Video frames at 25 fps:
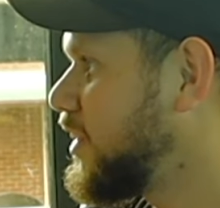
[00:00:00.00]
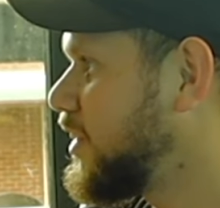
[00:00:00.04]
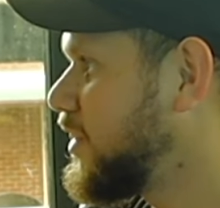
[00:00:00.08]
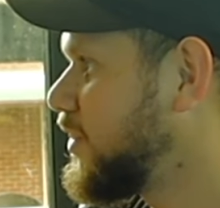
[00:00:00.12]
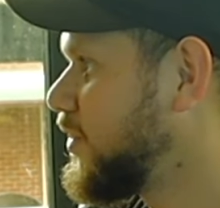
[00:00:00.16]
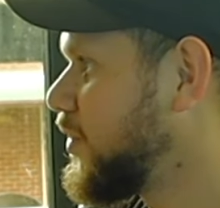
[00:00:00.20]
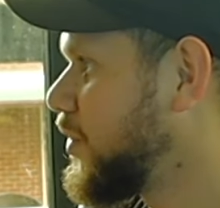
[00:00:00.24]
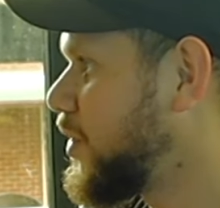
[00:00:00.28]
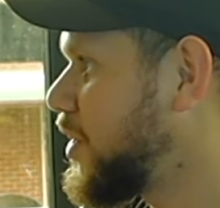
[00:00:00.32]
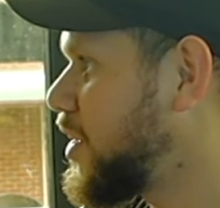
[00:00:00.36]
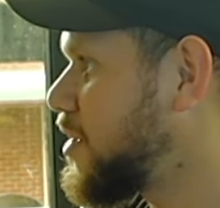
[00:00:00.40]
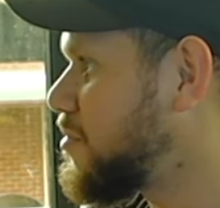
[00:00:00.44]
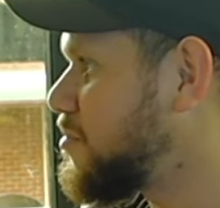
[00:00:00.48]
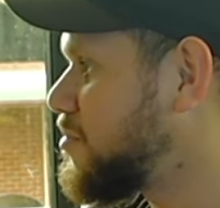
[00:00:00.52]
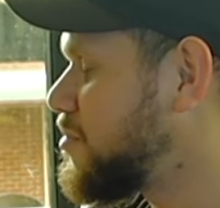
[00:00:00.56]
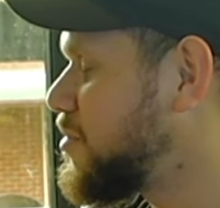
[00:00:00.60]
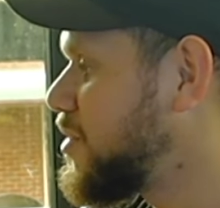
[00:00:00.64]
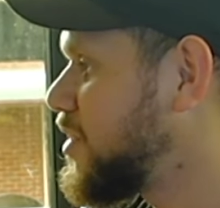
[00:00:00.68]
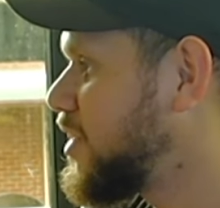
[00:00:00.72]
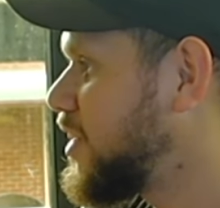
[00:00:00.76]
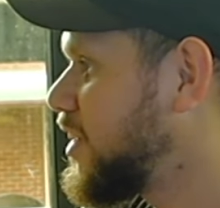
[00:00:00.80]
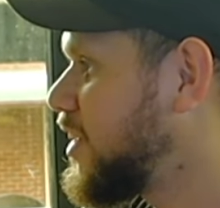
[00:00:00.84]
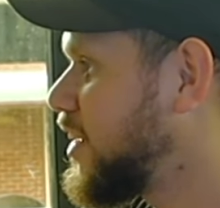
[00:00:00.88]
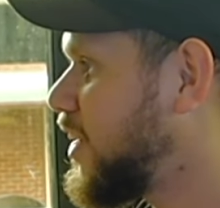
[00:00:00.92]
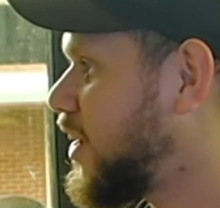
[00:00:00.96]
Look at him.
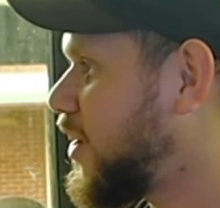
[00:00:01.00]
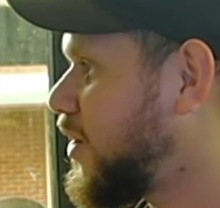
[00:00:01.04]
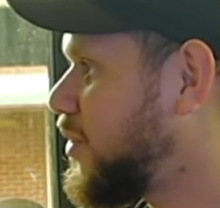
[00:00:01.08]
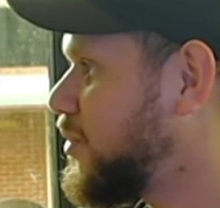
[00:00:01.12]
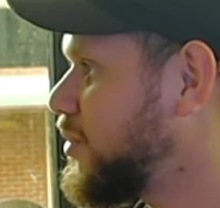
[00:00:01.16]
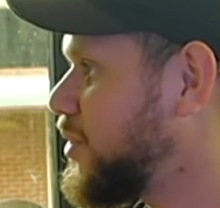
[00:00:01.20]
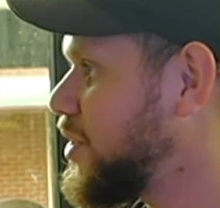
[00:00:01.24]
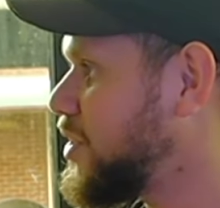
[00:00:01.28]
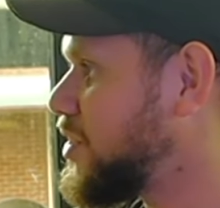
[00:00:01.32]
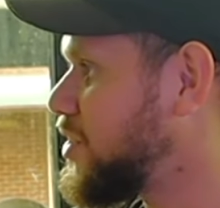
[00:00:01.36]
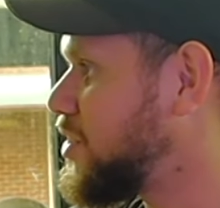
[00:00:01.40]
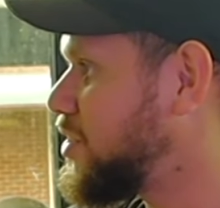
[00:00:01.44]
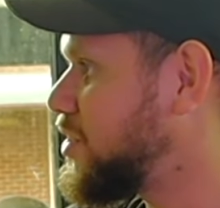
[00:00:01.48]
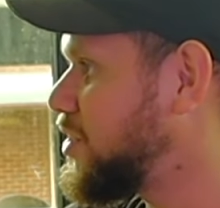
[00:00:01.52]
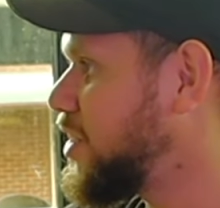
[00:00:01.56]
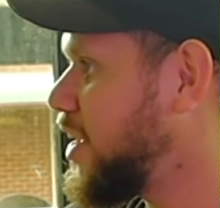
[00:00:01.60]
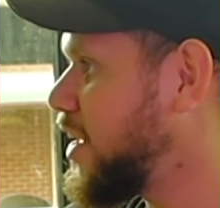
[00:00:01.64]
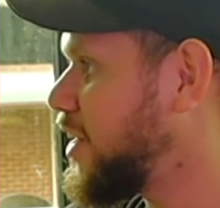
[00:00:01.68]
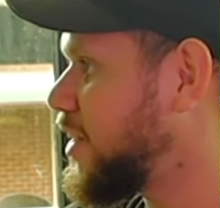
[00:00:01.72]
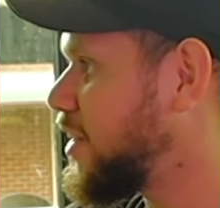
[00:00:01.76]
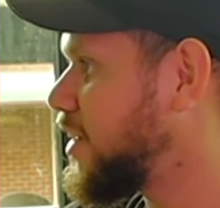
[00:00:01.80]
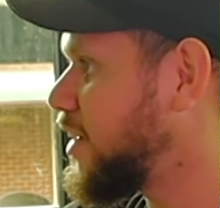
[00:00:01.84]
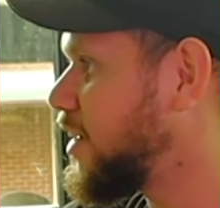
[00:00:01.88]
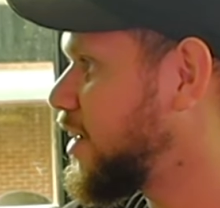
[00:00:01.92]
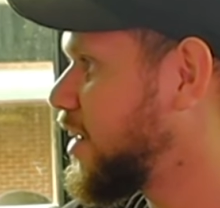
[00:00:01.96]
Holy
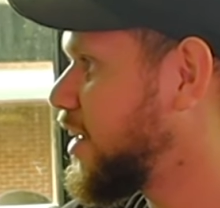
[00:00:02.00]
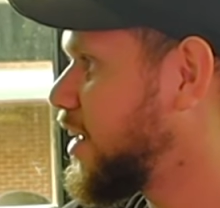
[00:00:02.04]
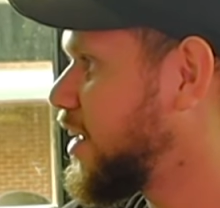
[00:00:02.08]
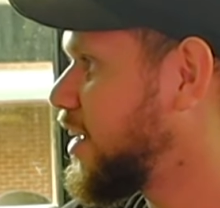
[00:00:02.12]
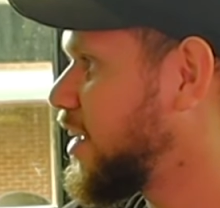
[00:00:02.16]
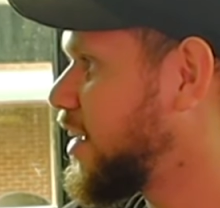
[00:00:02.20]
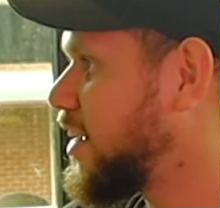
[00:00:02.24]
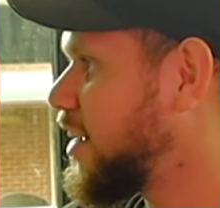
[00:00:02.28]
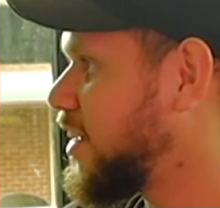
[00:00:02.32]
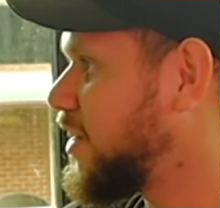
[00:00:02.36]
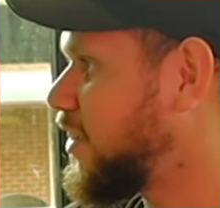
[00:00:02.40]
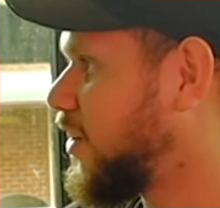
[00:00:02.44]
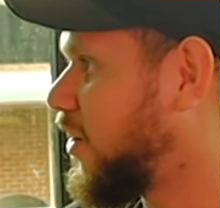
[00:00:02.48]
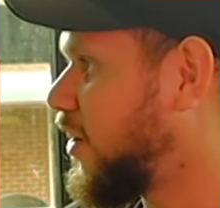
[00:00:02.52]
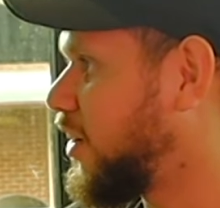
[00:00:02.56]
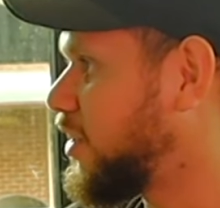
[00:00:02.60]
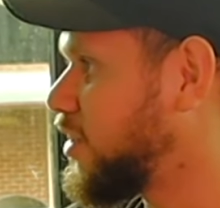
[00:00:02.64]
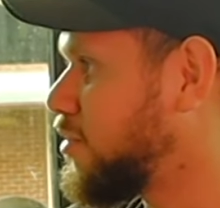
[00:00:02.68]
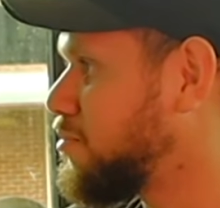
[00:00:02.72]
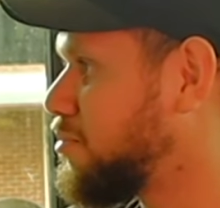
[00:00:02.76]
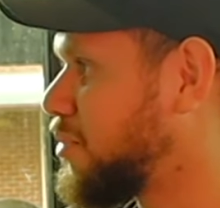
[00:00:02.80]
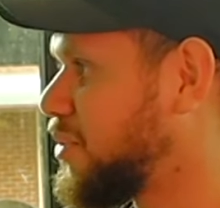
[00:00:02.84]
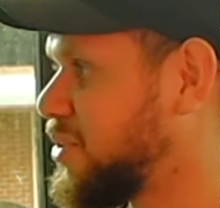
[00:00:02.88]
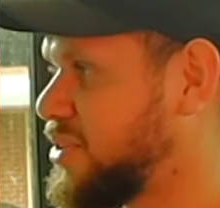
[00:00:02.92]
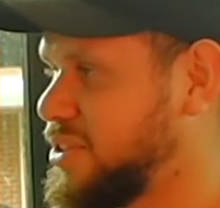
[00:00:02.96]
shit. And the
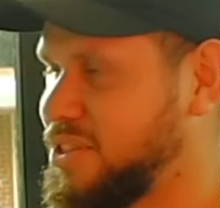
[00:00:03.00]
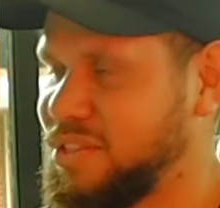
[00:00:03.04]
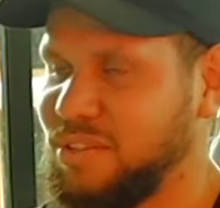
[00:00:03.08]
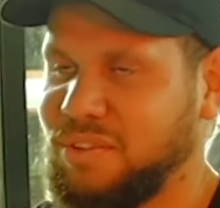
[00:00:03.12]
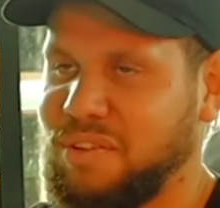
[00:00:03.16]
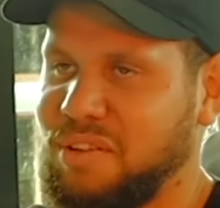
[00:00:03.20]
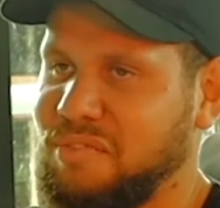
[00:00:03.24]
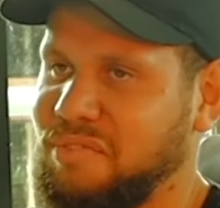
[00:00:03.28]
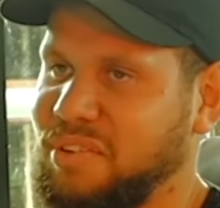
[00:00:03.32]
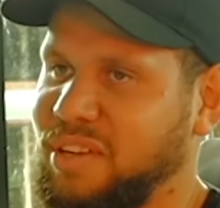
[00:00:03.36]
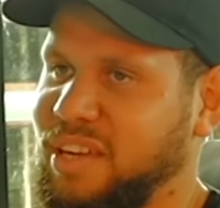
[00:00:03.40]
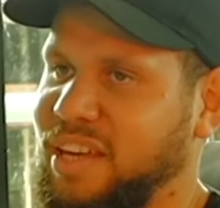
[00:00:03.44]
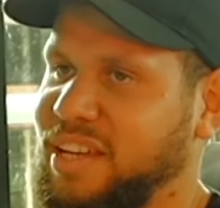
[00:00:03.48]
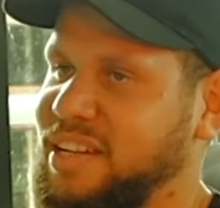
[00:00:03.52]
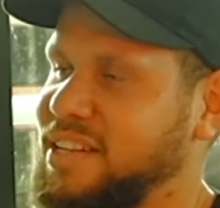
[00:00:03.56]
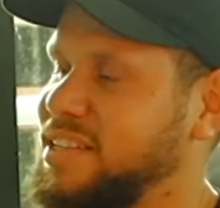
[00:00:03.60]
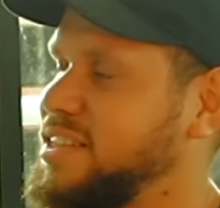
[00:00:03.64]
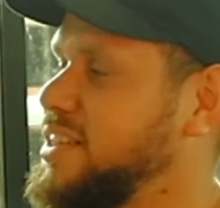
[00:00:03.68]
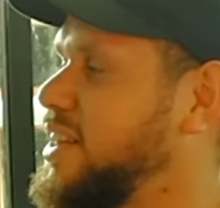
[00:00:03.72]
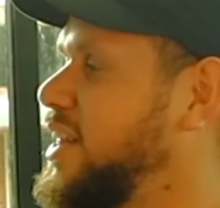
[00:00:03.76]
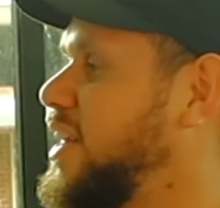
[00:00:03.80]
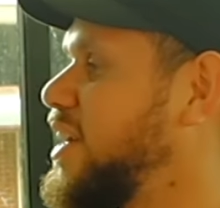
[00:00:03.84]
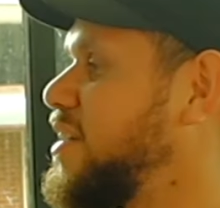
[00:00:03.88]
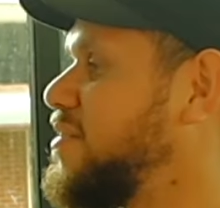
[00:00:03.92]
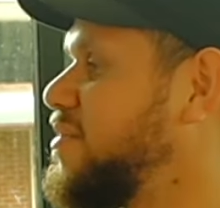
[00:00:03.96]
Island Boys, not even getting to
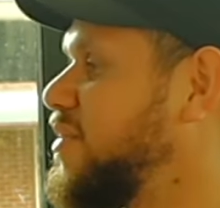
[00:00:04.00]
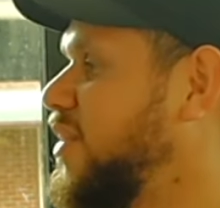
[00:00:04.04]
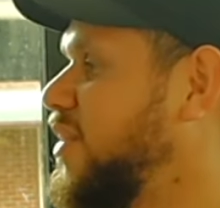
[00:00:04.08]
them.